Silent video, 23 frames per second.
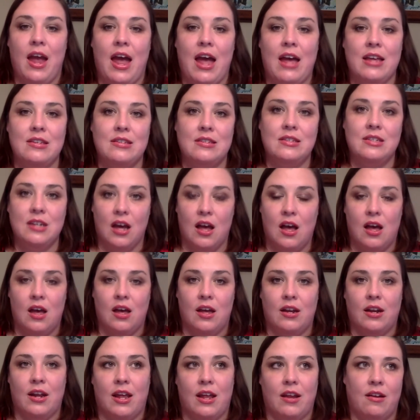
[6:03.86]
has
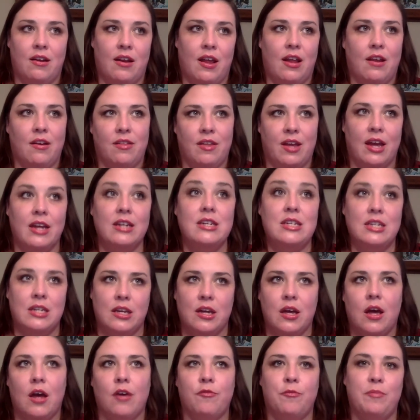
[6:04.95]
done, and the
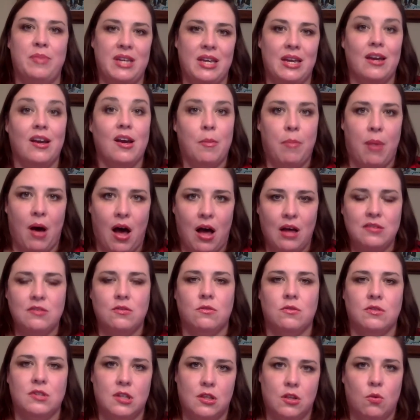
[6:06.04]
idea of being
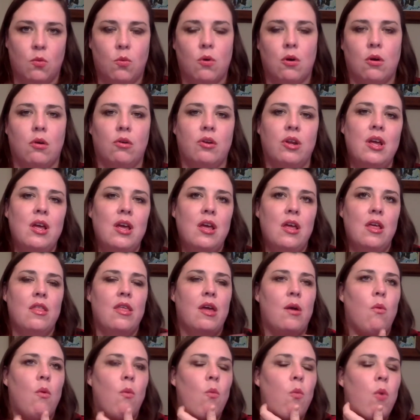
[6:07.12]
apostles in the world,
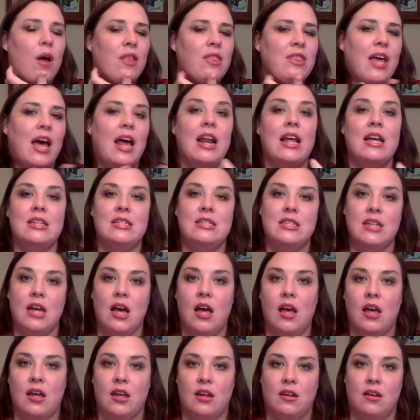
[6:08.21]
what that has
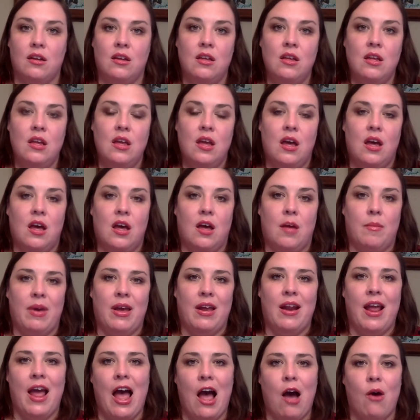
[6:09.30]
done,
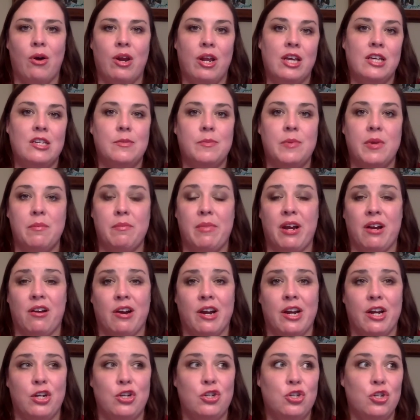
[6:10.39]
and how it has been
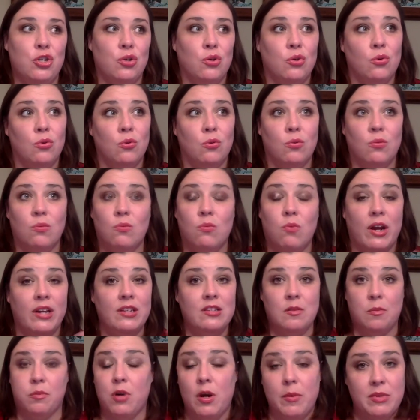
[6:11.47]
married to white
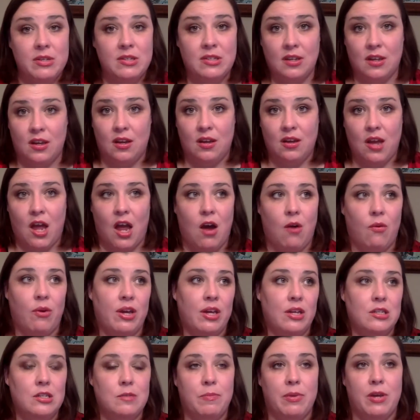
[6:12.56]
supremacy, how
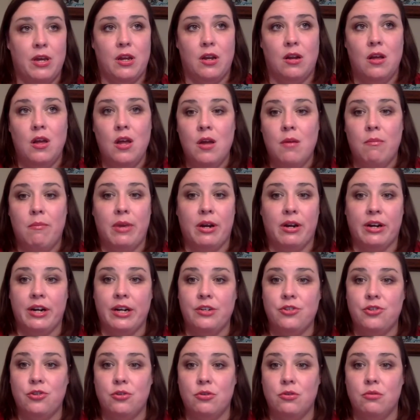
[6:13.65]
it's been
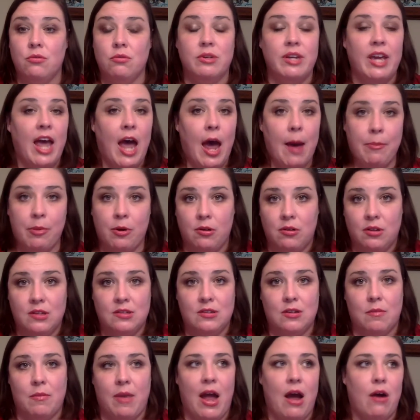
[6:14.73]
married to
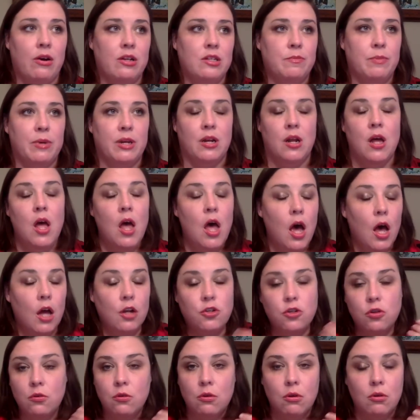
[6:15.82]
capitalism, how it's been a
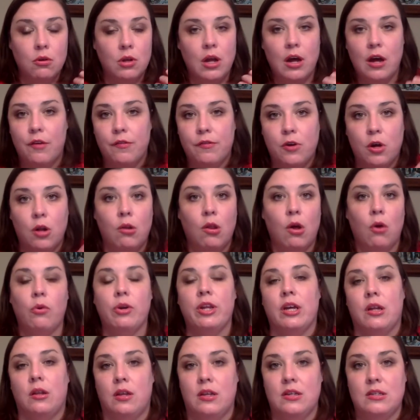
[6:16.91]
tool of
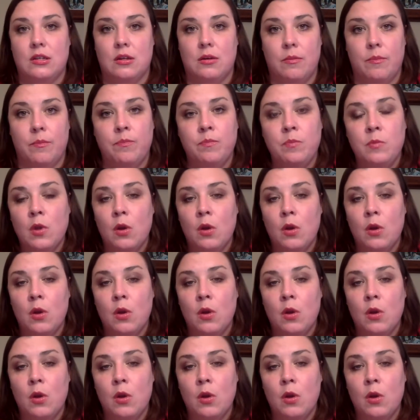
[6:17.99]
colonialism,